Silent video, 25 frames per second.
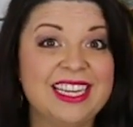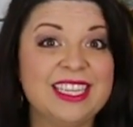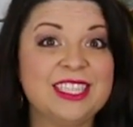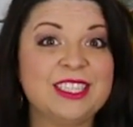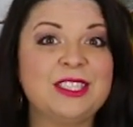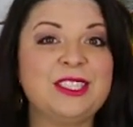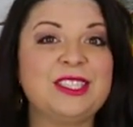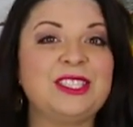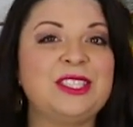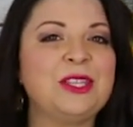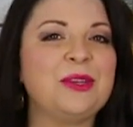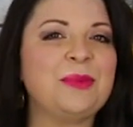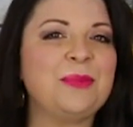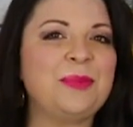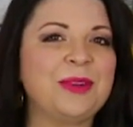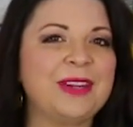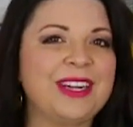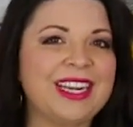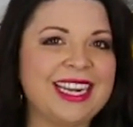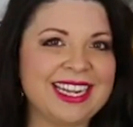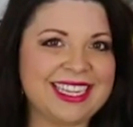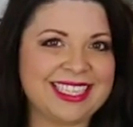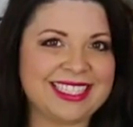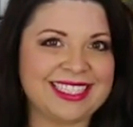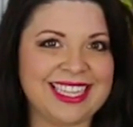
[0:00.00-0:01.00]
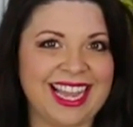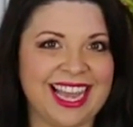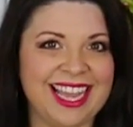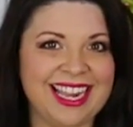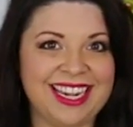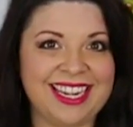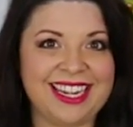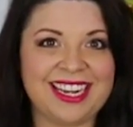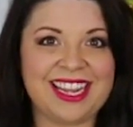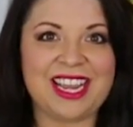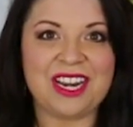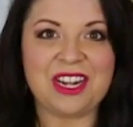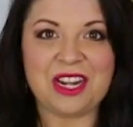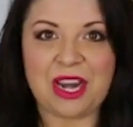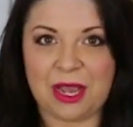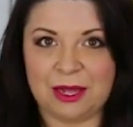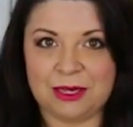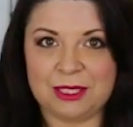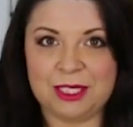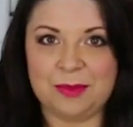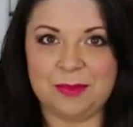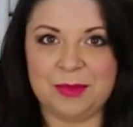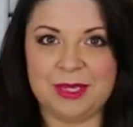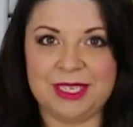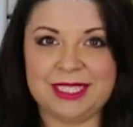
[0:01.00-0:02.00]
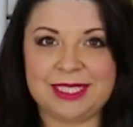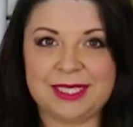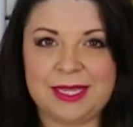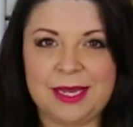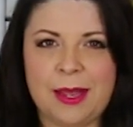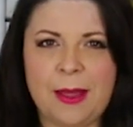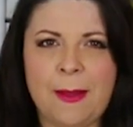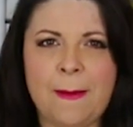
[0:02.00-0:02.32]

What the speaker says: super exciting announcement.